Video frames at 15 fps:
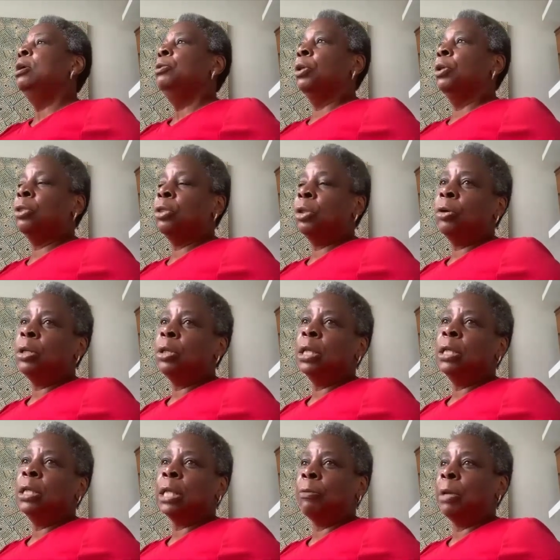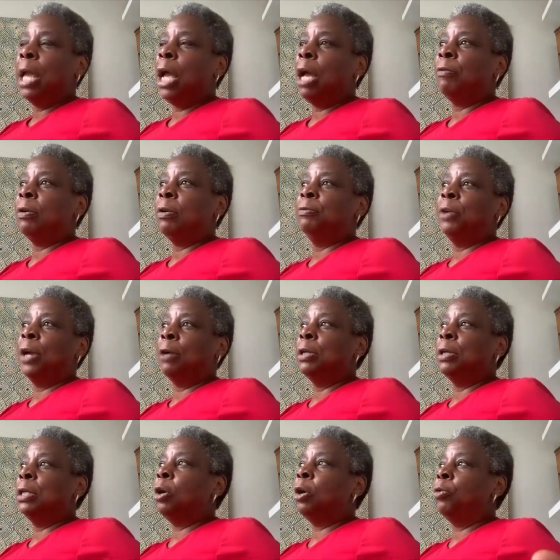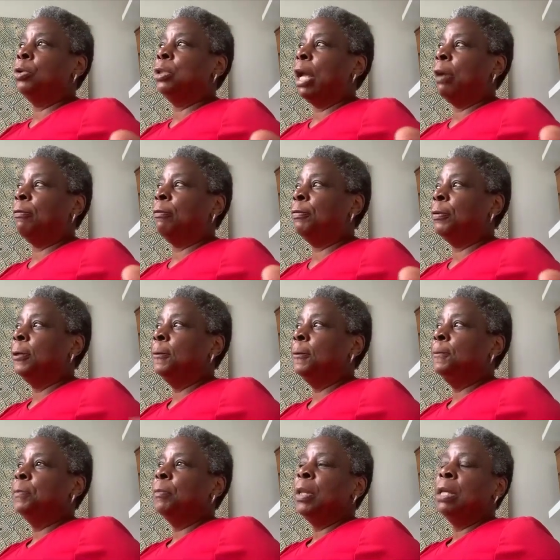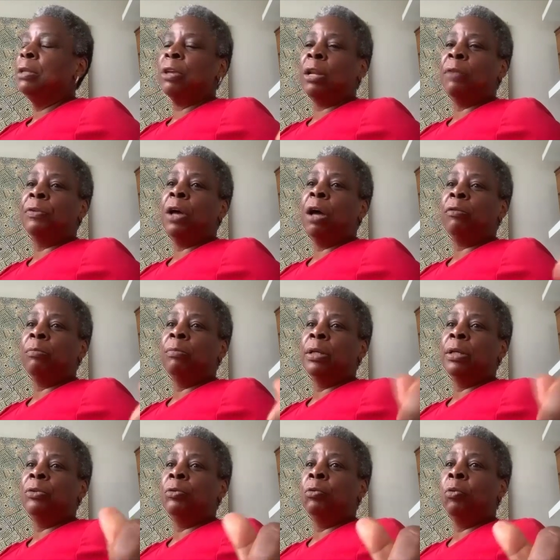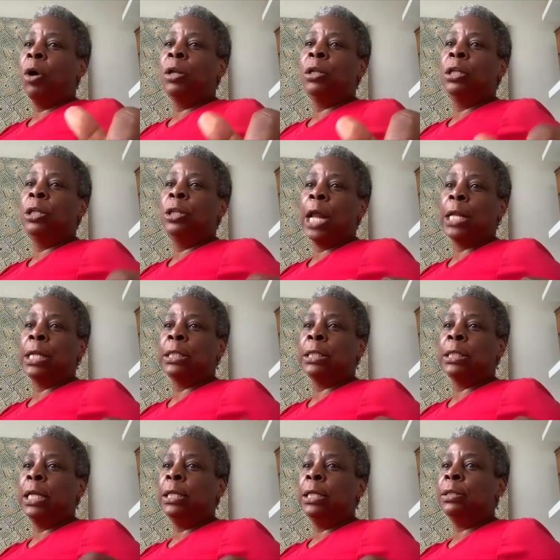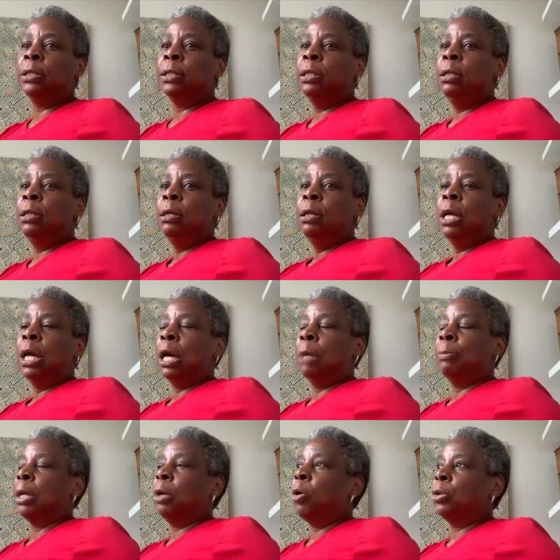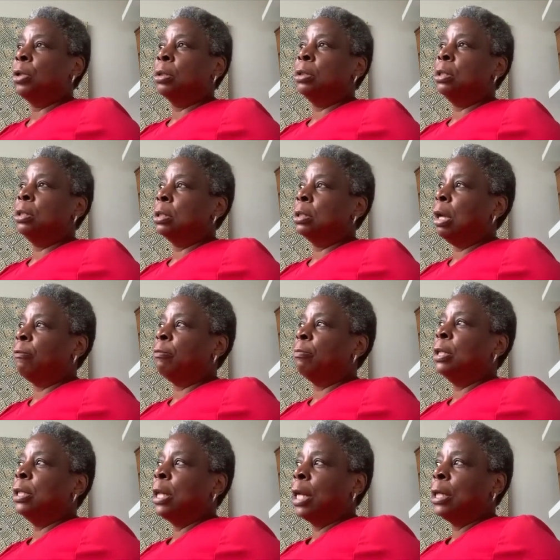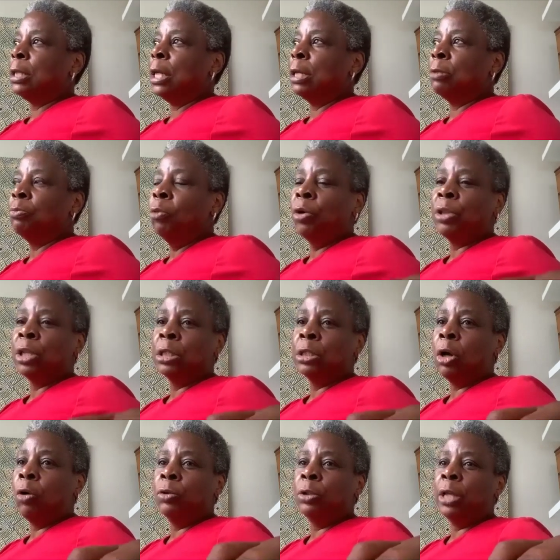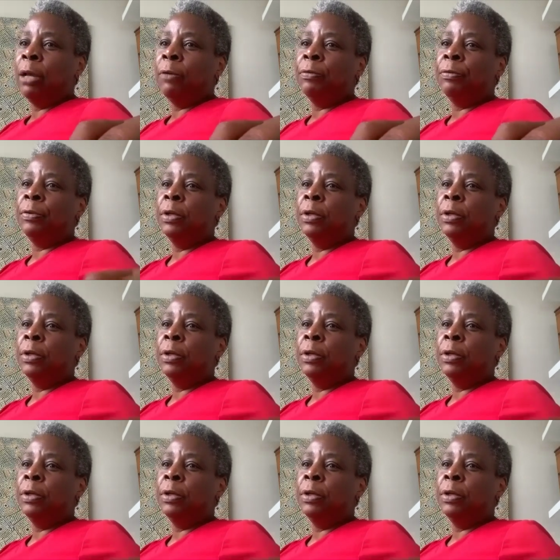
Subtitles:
The third is that we have a very tone-deaf set of governments. One in the United States, I call the government in the United States more than tone-deaf.